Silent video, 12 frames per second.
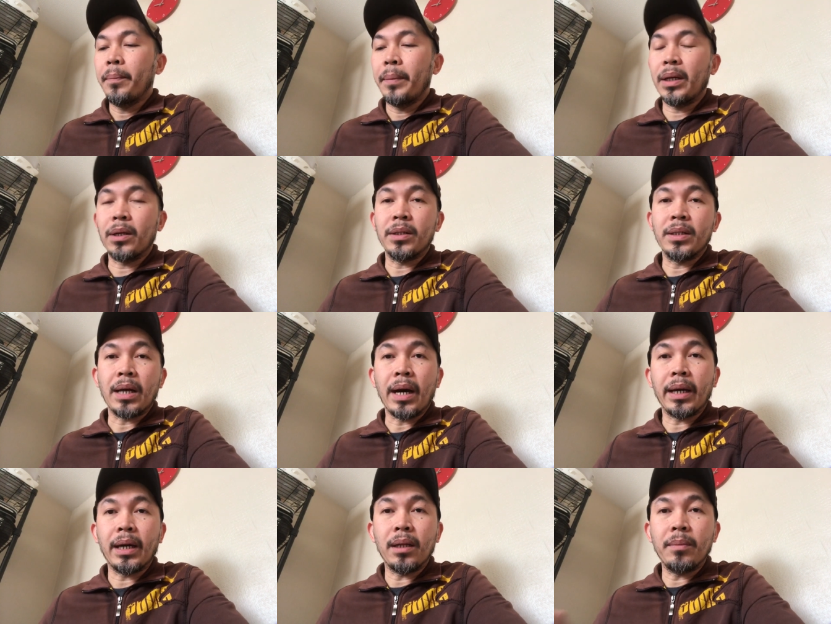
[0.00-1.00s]
because
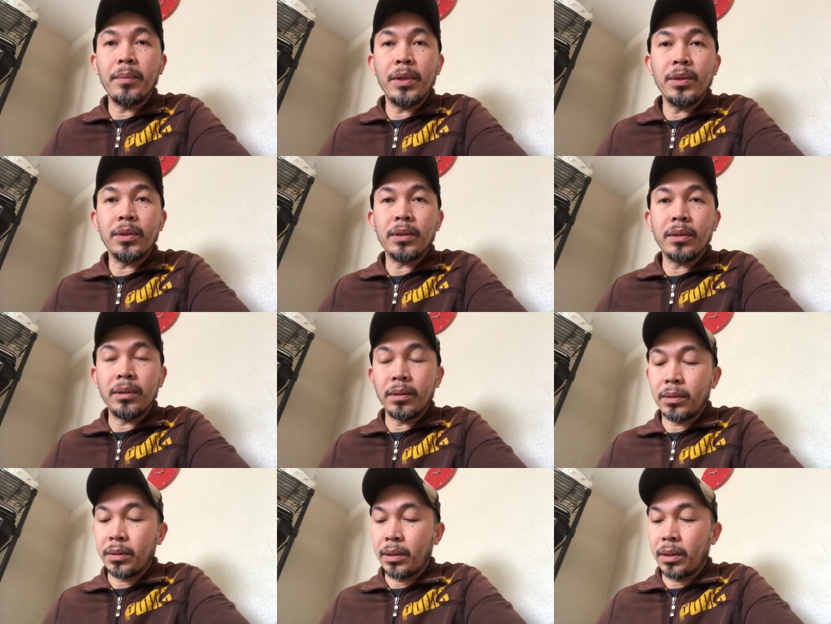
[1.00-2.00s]
I can mute
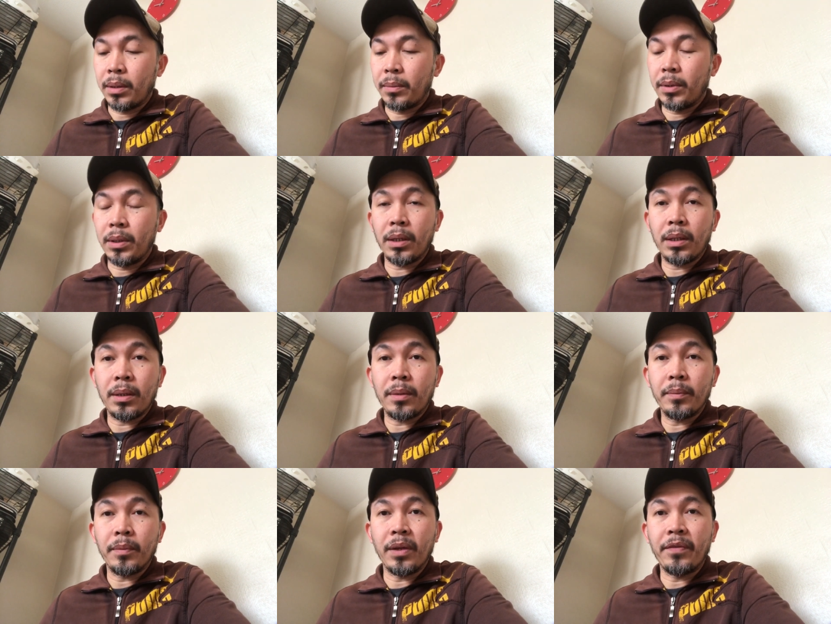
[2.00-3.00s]

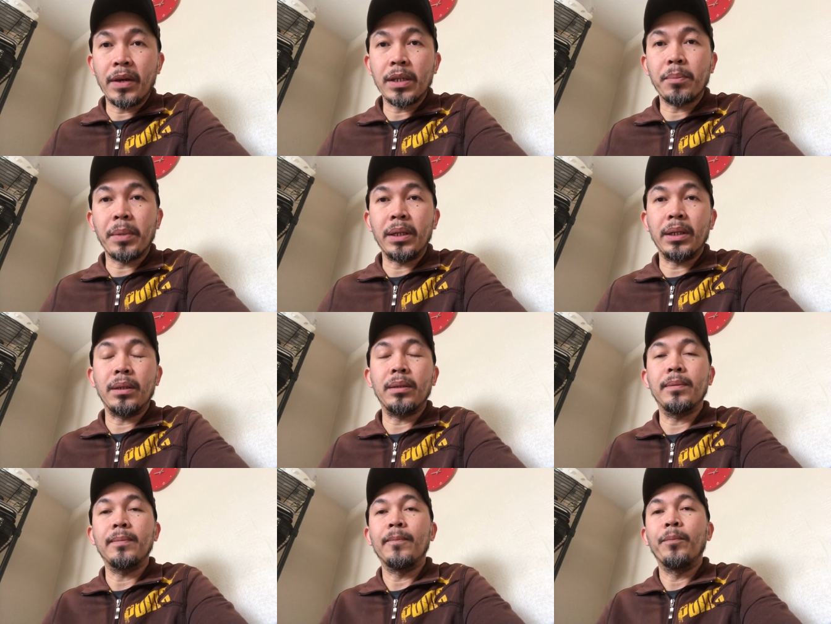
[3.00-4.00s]
the effects
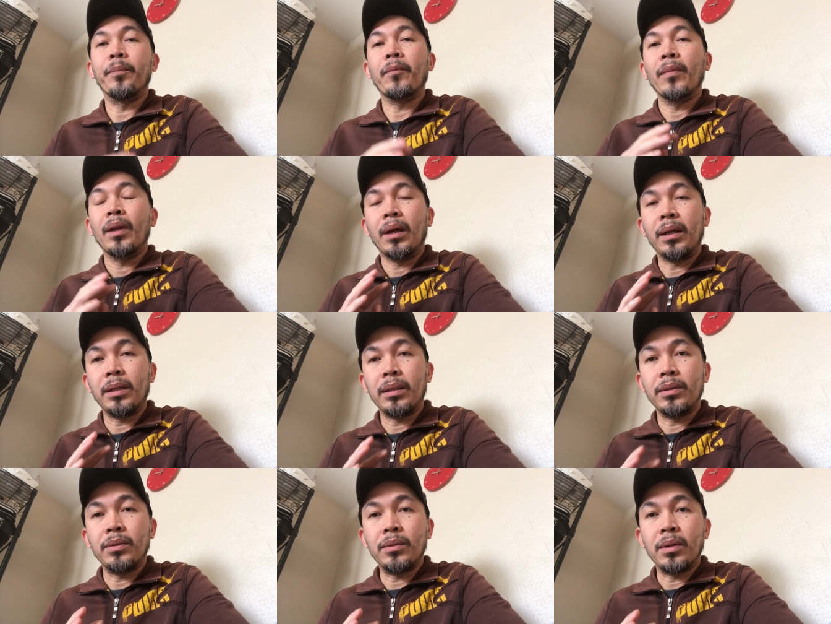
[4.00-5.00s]
pedal and
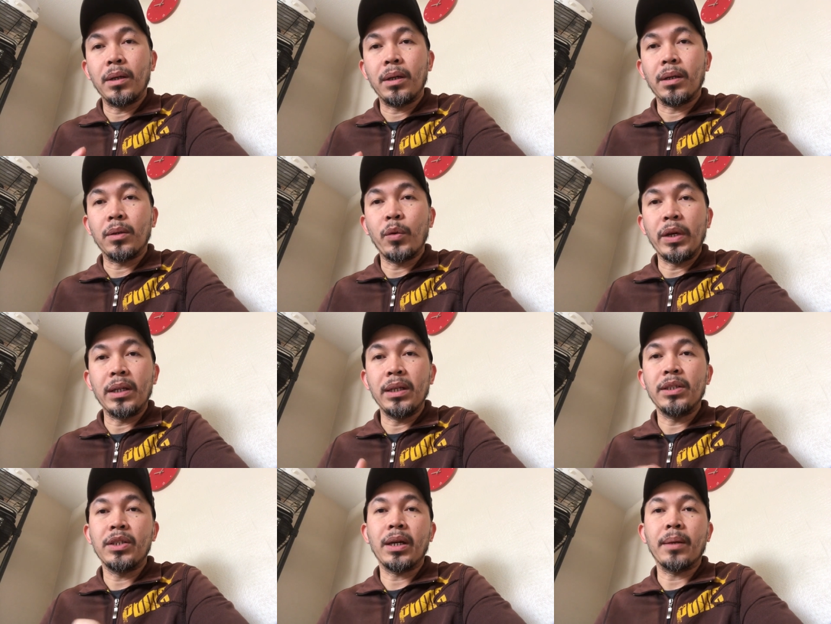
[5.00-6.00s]
then uh,
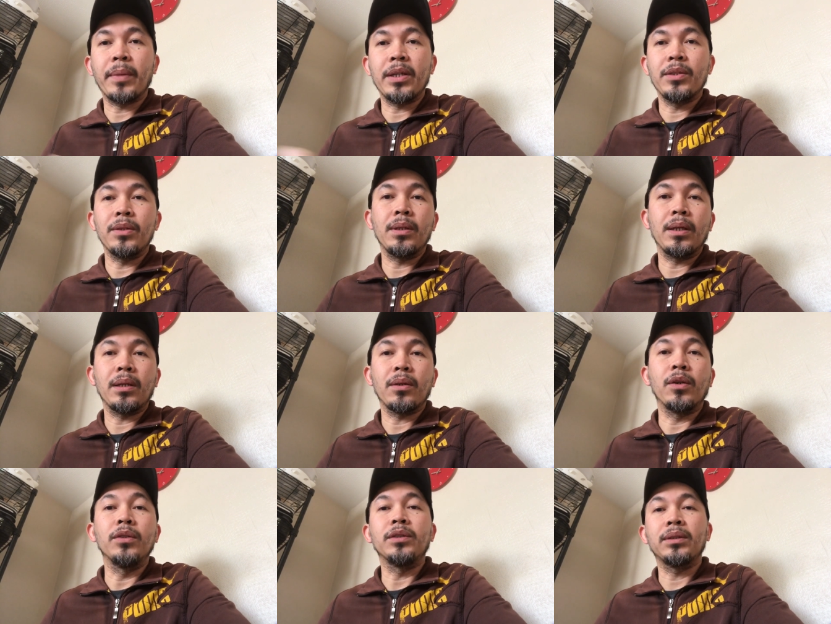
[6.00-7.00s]
quickly check my tuning
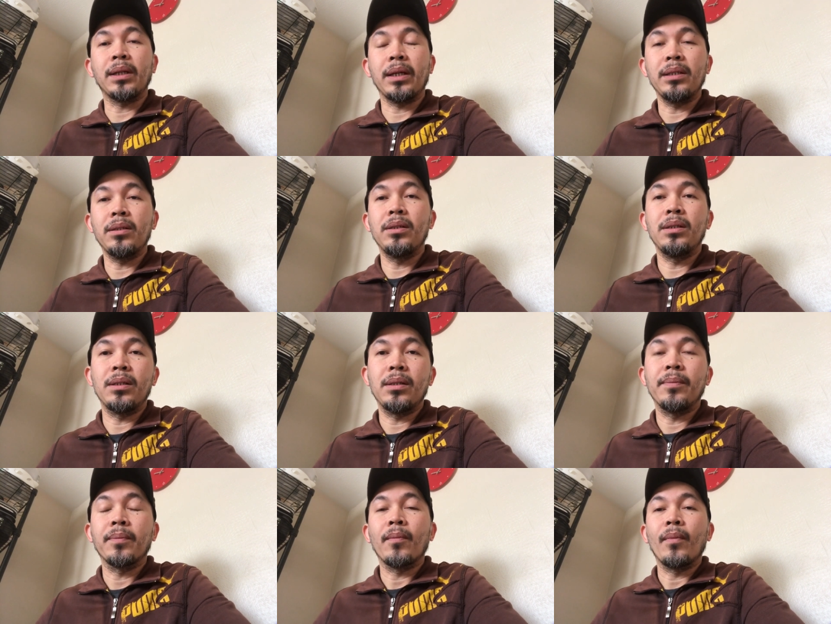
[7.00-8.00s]
on stage
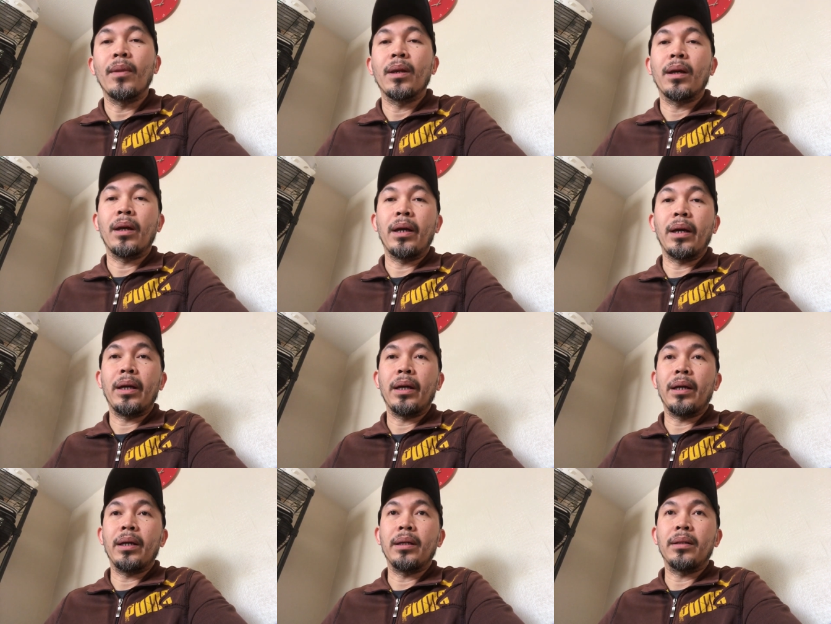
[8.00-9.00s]

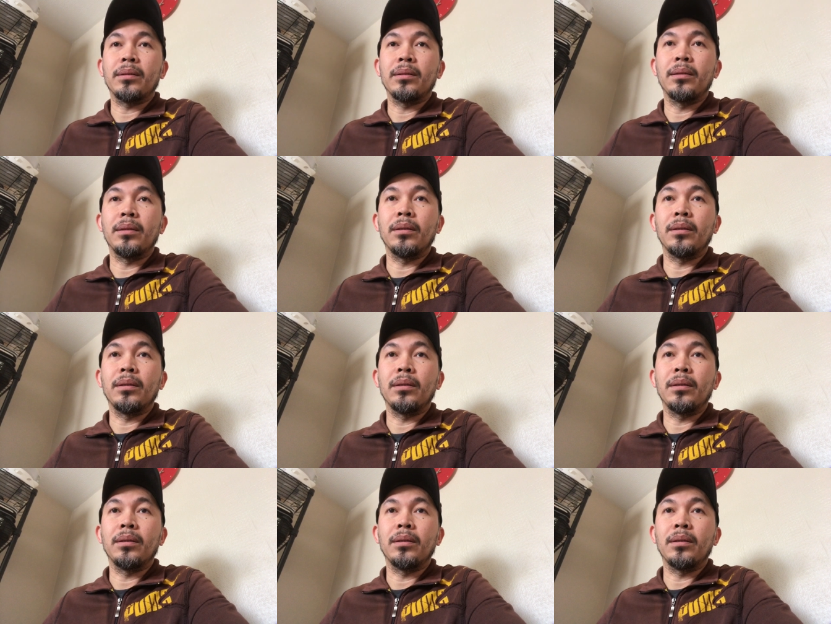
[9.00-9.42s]
and